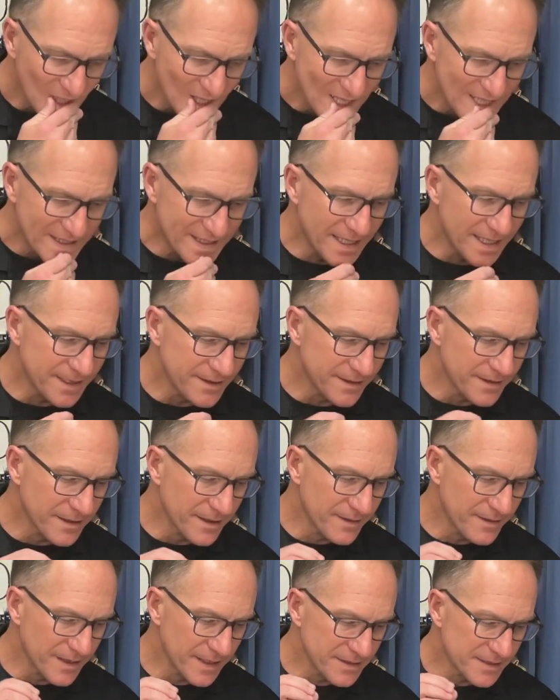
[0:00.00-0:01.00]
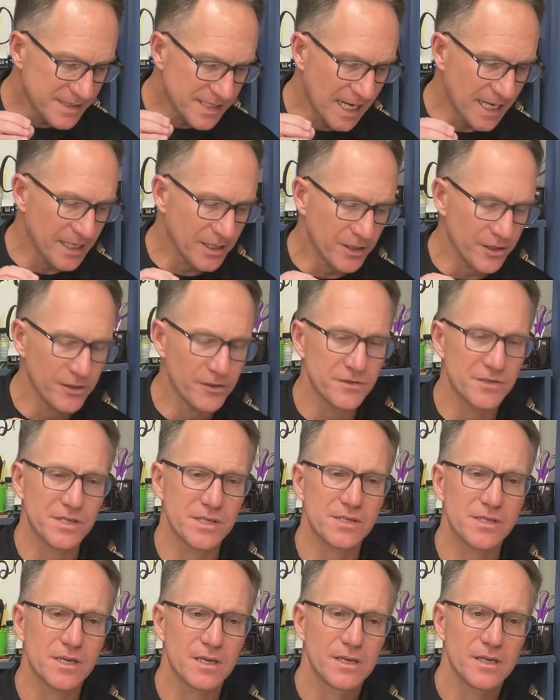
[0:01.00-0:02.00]
that Satan
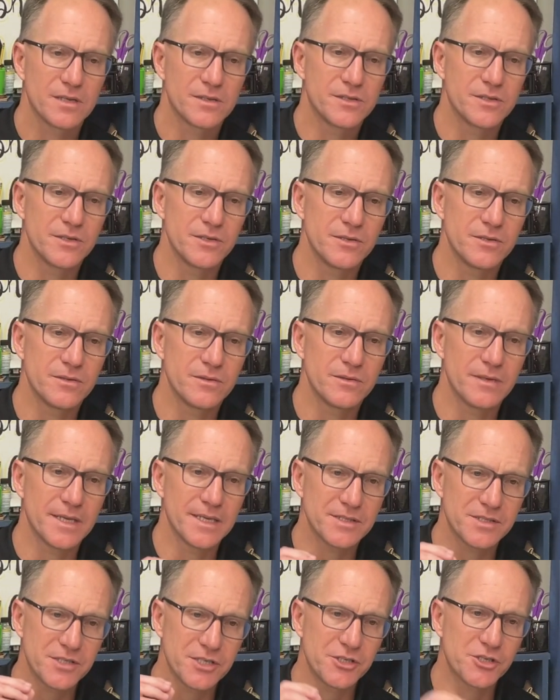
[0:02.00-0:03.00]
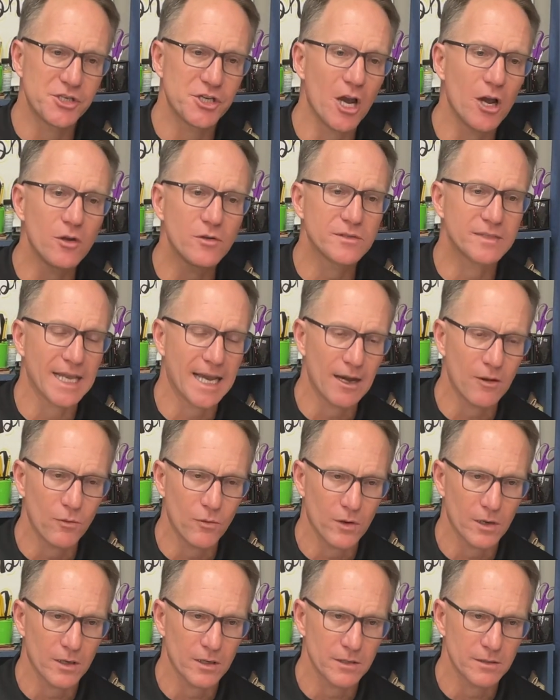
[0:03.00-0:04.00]
uses is to choke that
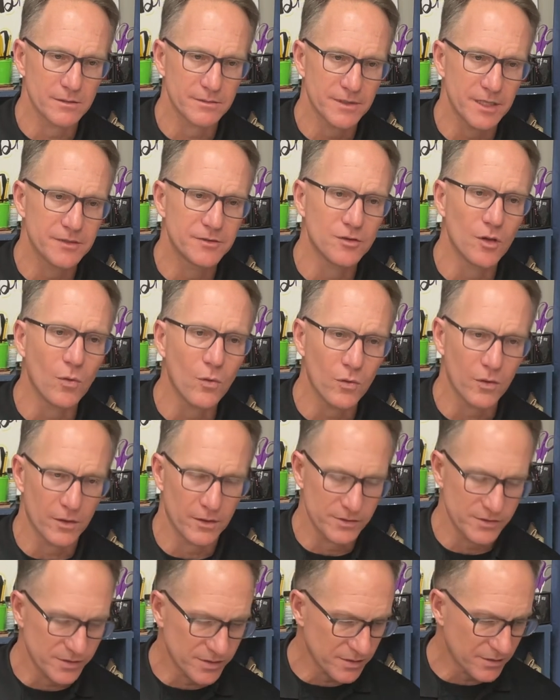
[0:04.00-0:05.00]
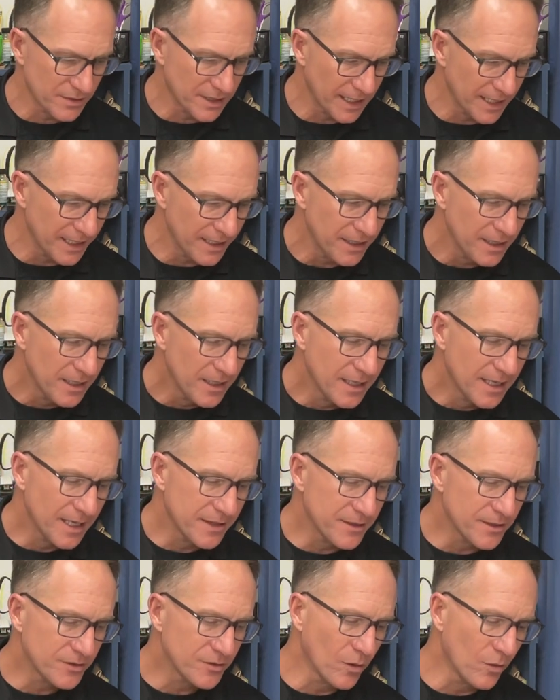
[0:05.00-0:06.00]
word, the thorns, okay? And
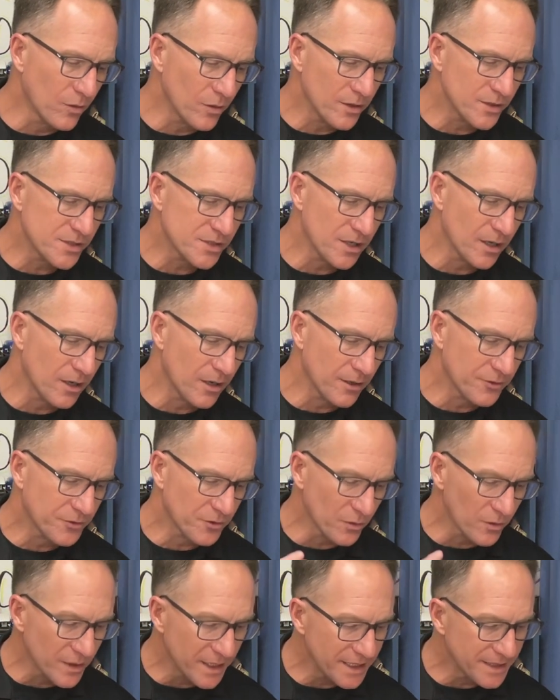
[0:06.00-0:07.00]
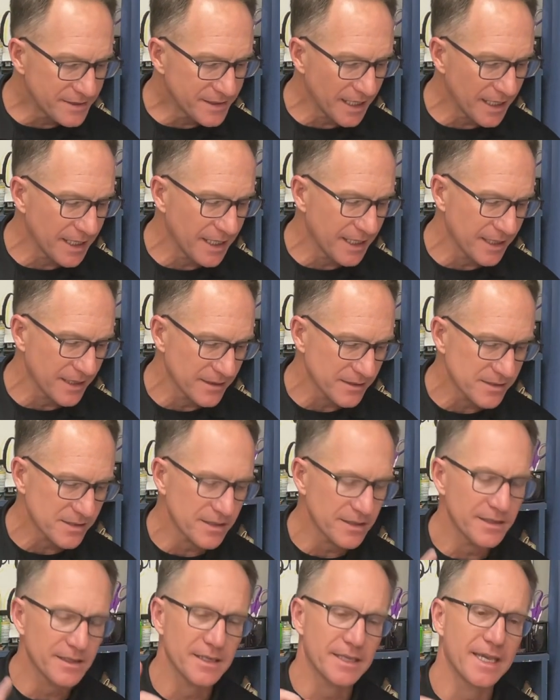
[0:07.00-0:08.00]
the thorns are three things.
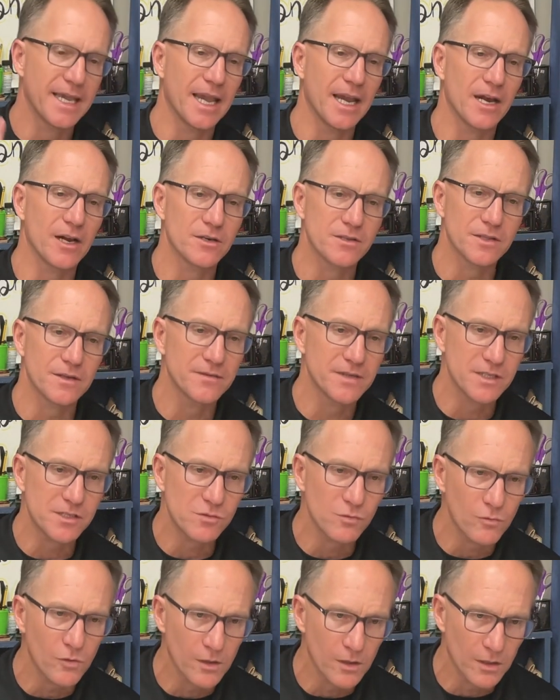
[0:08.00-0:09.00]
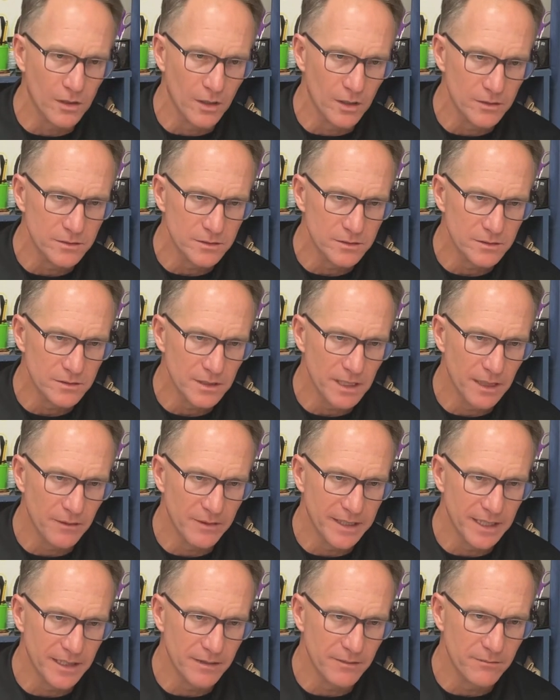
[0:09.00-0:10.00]
The cares of this world, okay, we
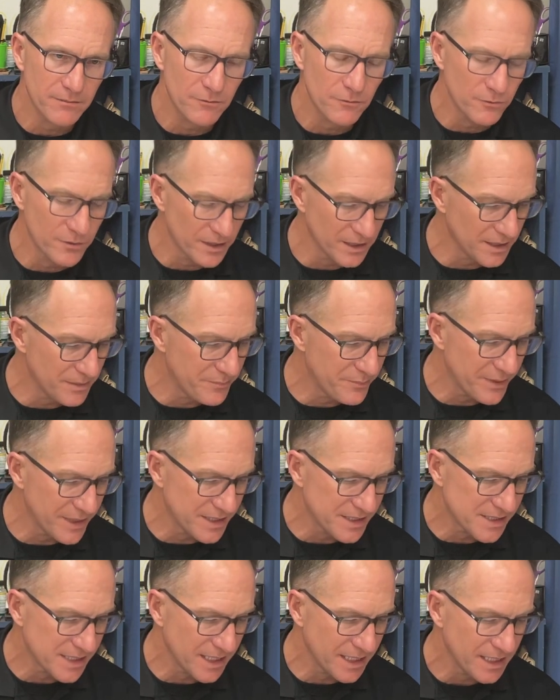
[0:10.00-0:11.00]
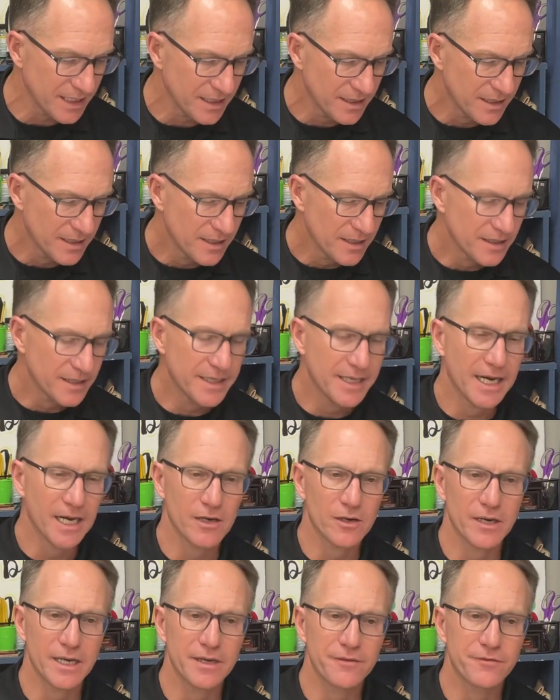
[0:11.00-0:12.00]
get really busy
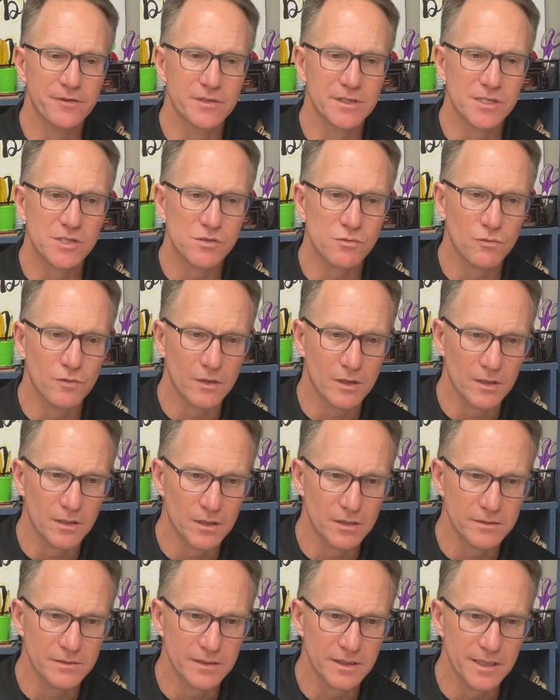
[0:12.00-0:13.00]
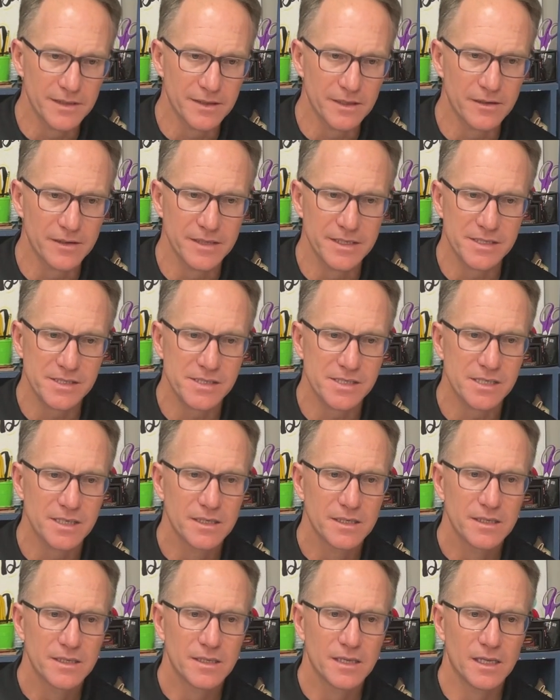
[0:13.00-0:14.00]
caring for this world, and there is
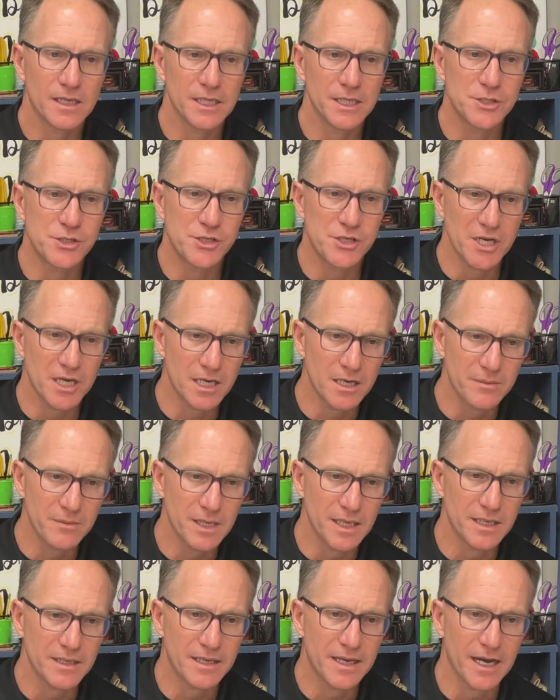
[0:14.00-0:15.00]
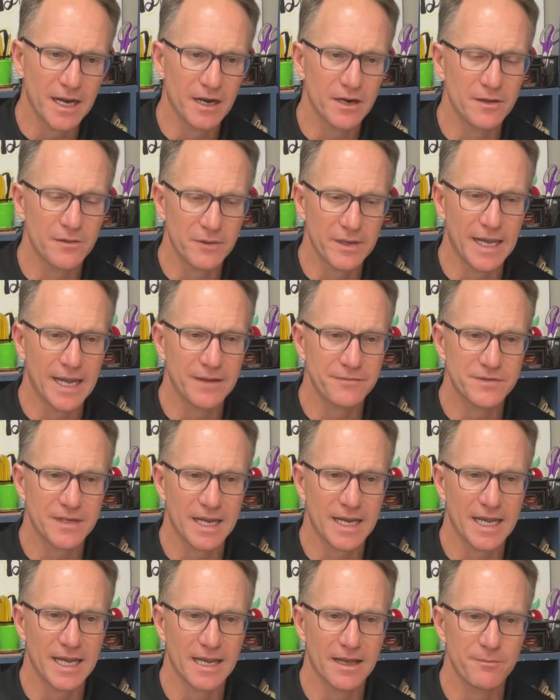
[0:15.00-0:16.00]
a legitimate care that we have to
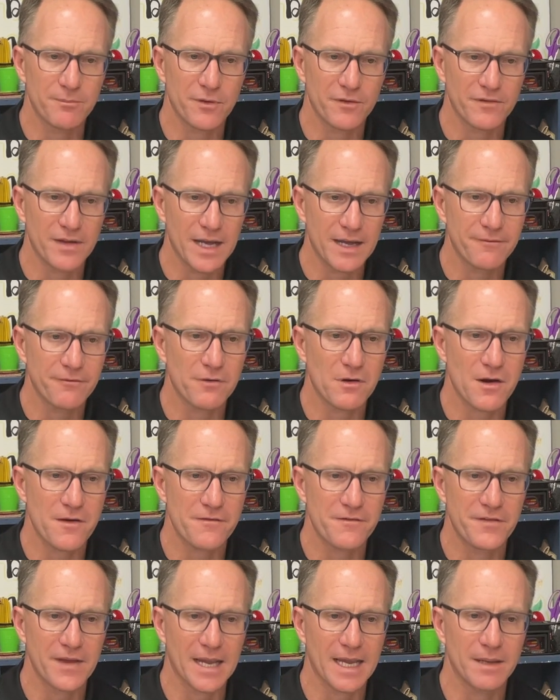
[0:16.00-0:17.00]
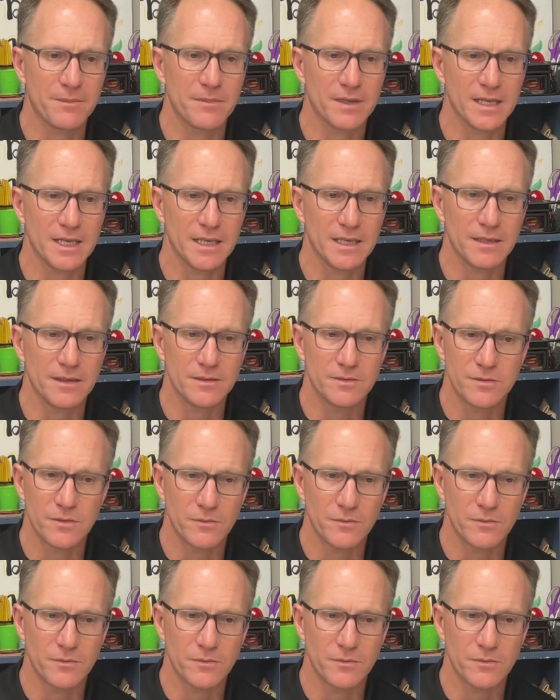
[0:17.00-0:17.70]
have, provide for our family.